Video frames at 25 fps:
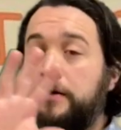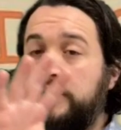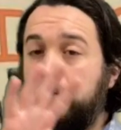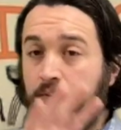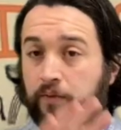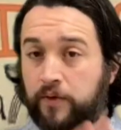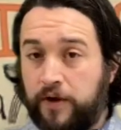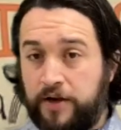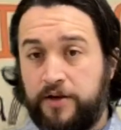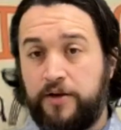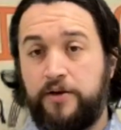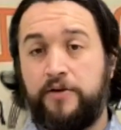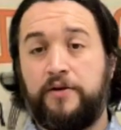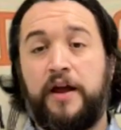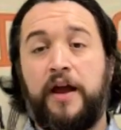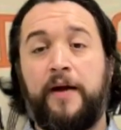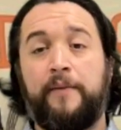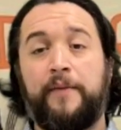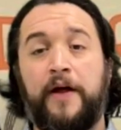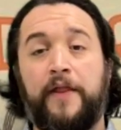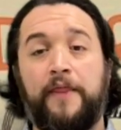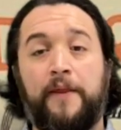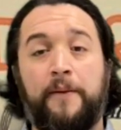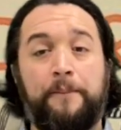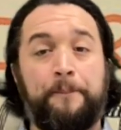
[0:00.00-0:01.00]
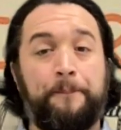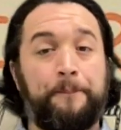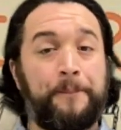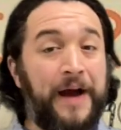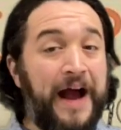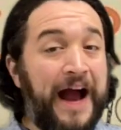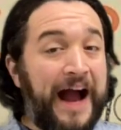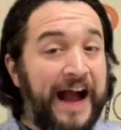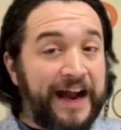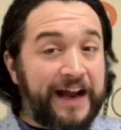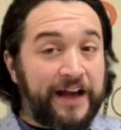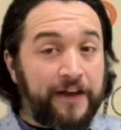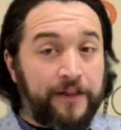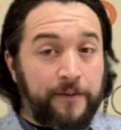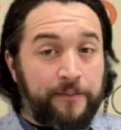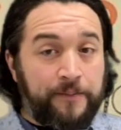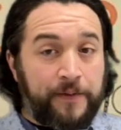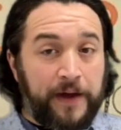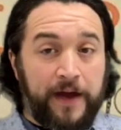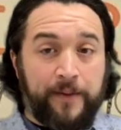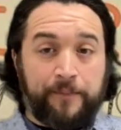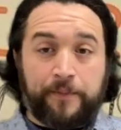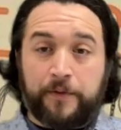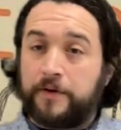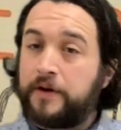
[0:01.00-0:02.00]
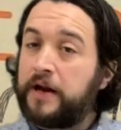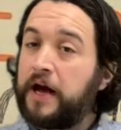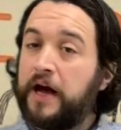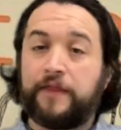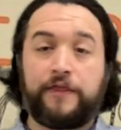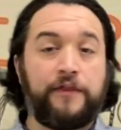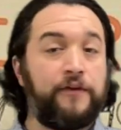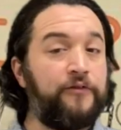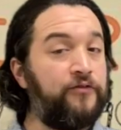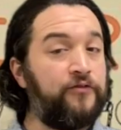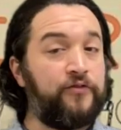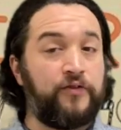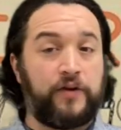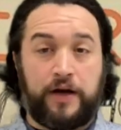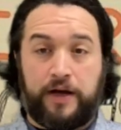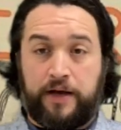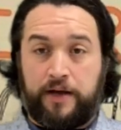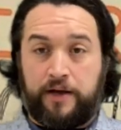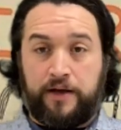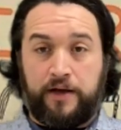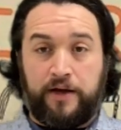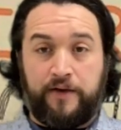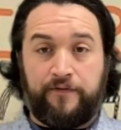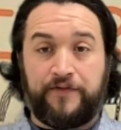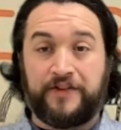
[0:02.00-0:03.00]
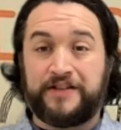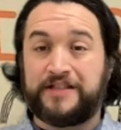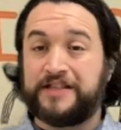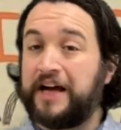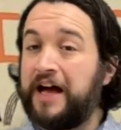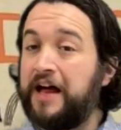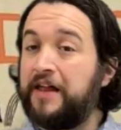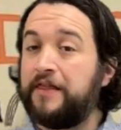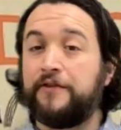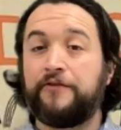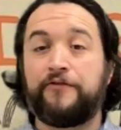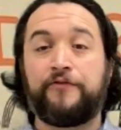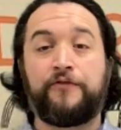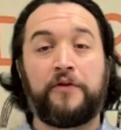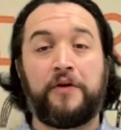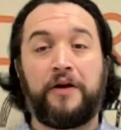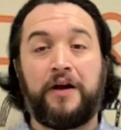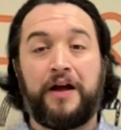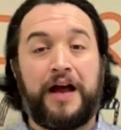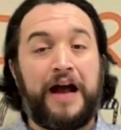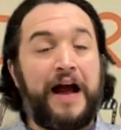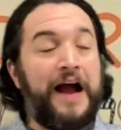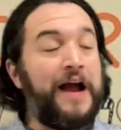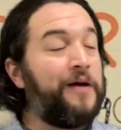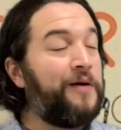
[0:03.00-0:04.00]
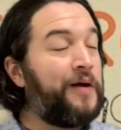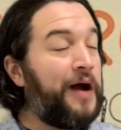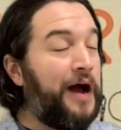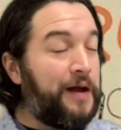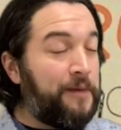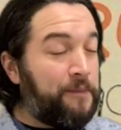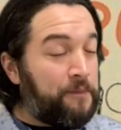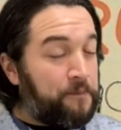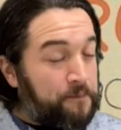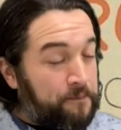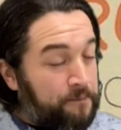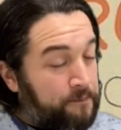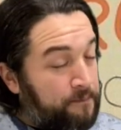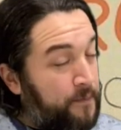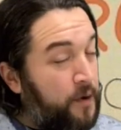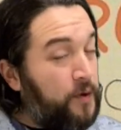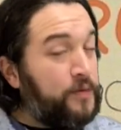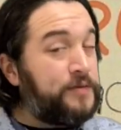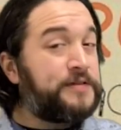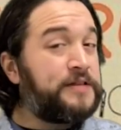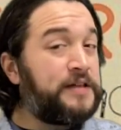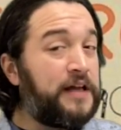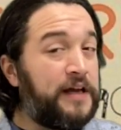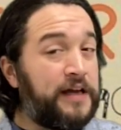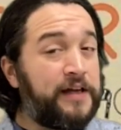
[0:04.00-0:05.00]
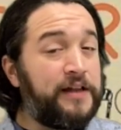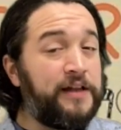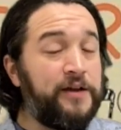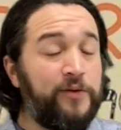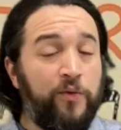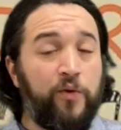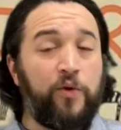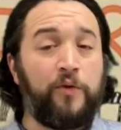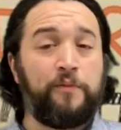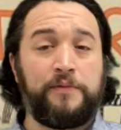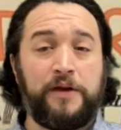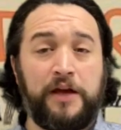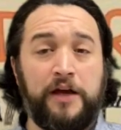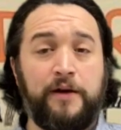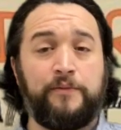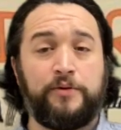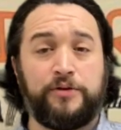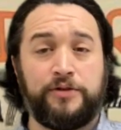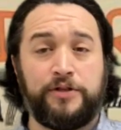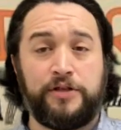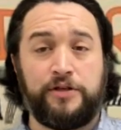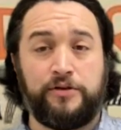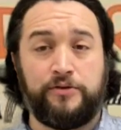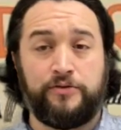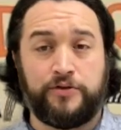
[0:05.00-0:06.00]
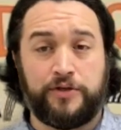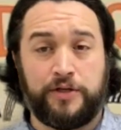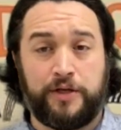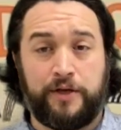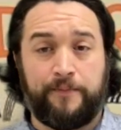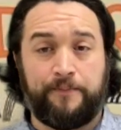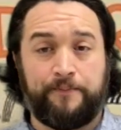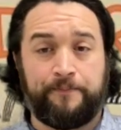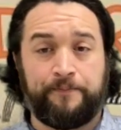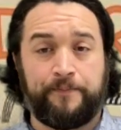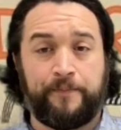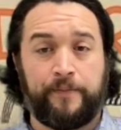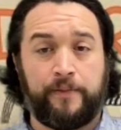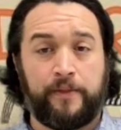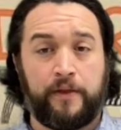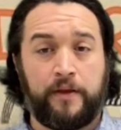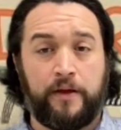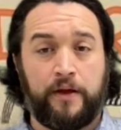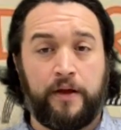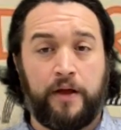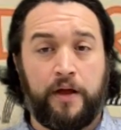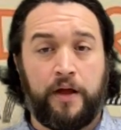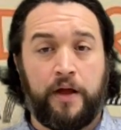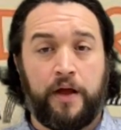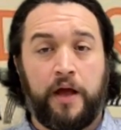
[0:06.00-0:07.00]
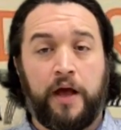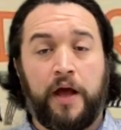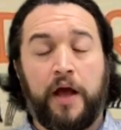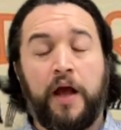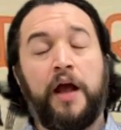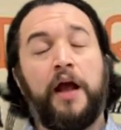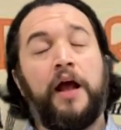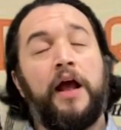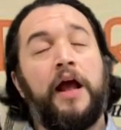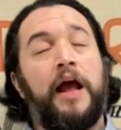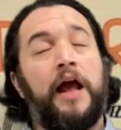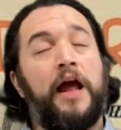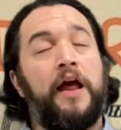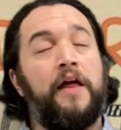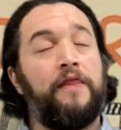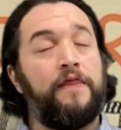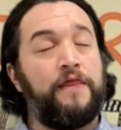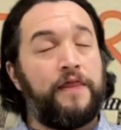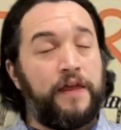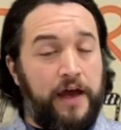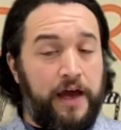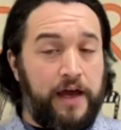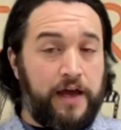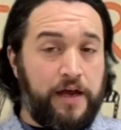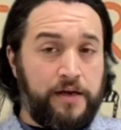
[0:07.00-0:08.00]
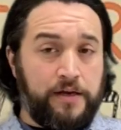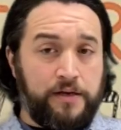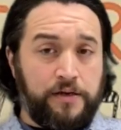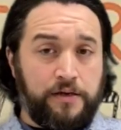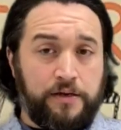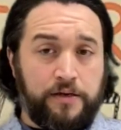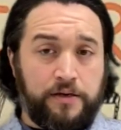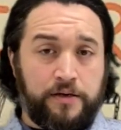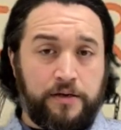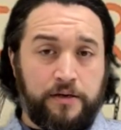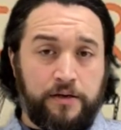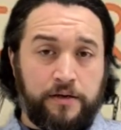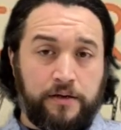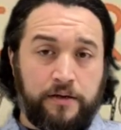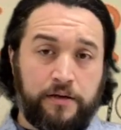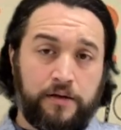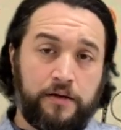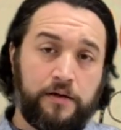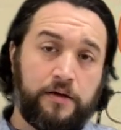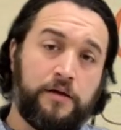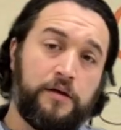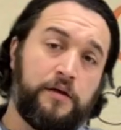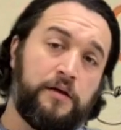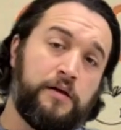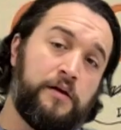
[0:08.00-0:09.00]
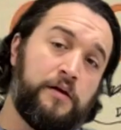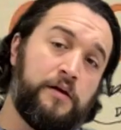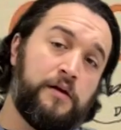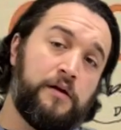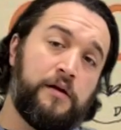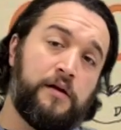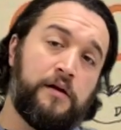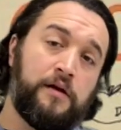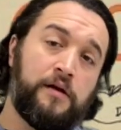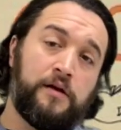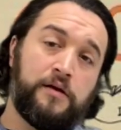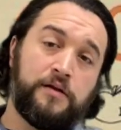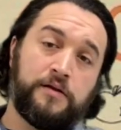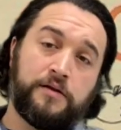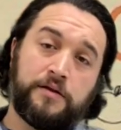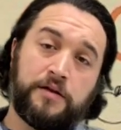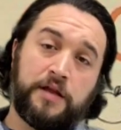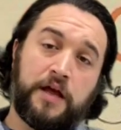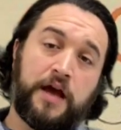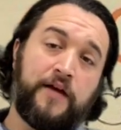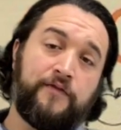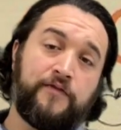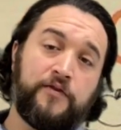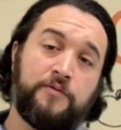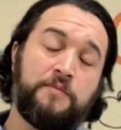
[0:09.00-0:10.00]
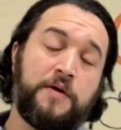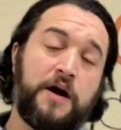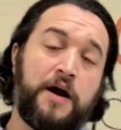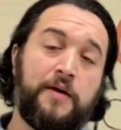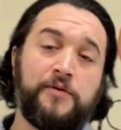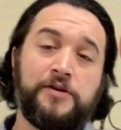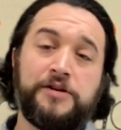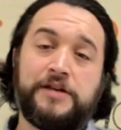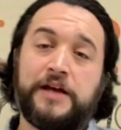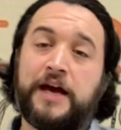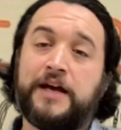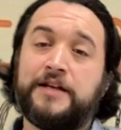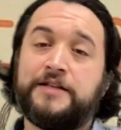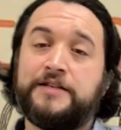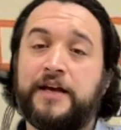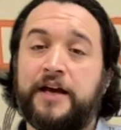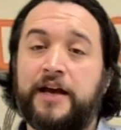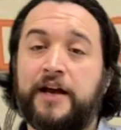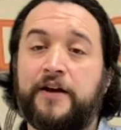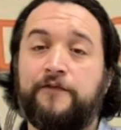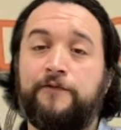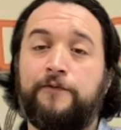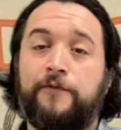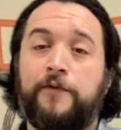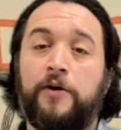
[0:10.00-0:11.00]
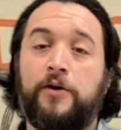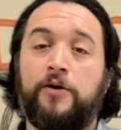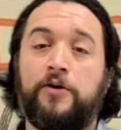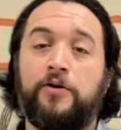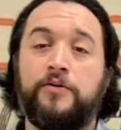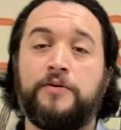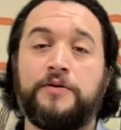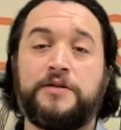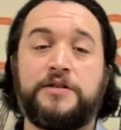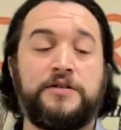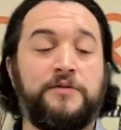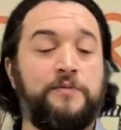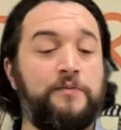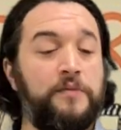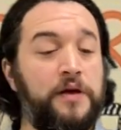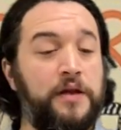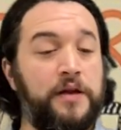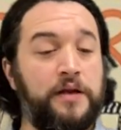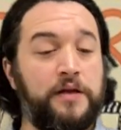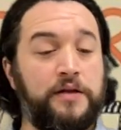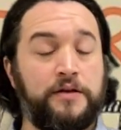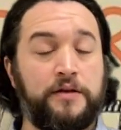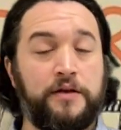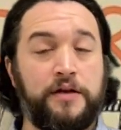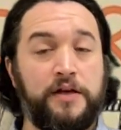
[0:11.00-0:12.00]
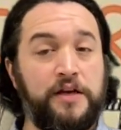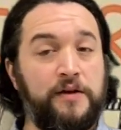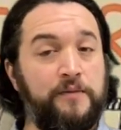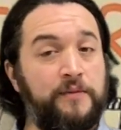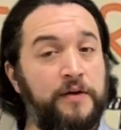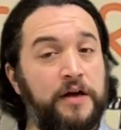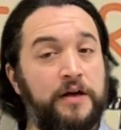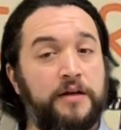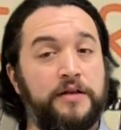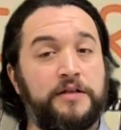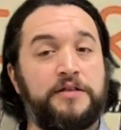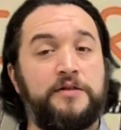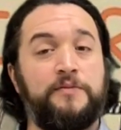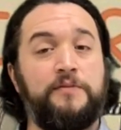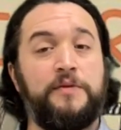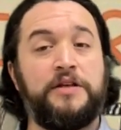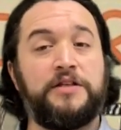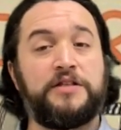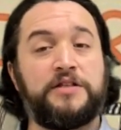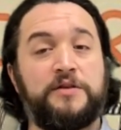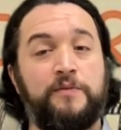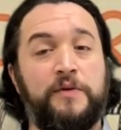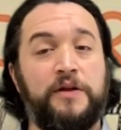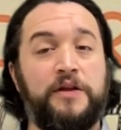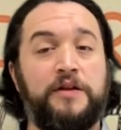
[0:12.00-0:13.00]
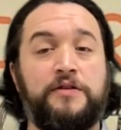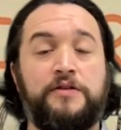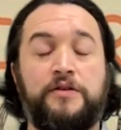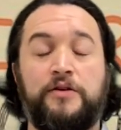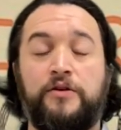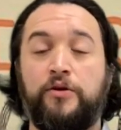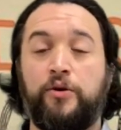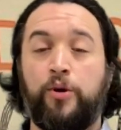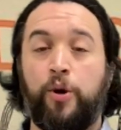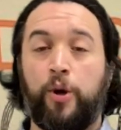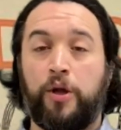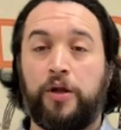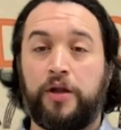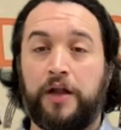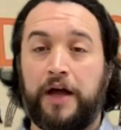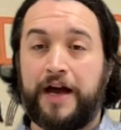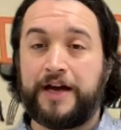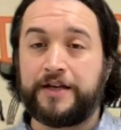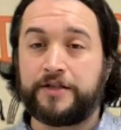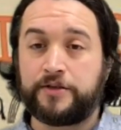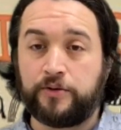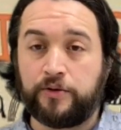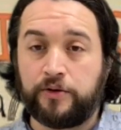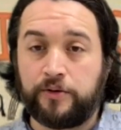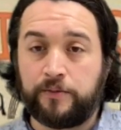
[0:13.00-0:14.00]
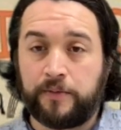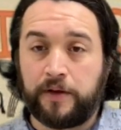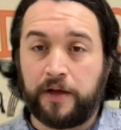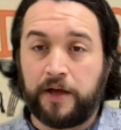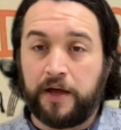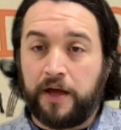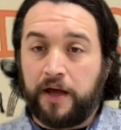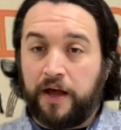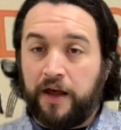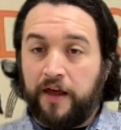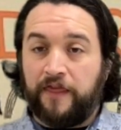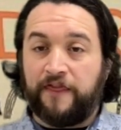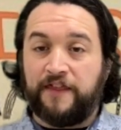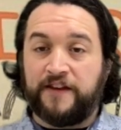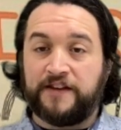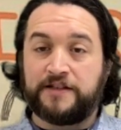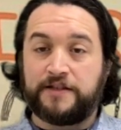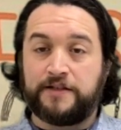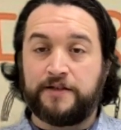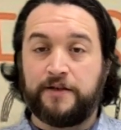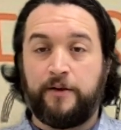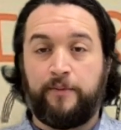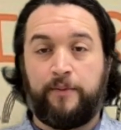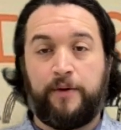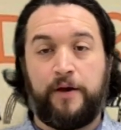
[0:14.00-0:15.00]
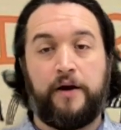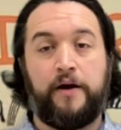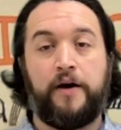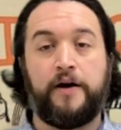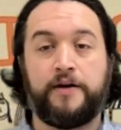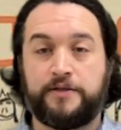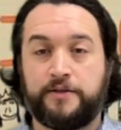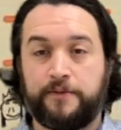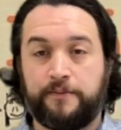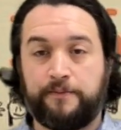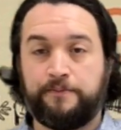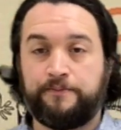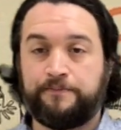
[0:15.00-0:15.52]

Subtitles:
Write your name on the back of the paper, not the front. If it's on the front, I most likely won't be able to use it. And then have your mom or dad take a photo and submit it, email it to me, submit it to Google Classroom. This is gonna be awesome.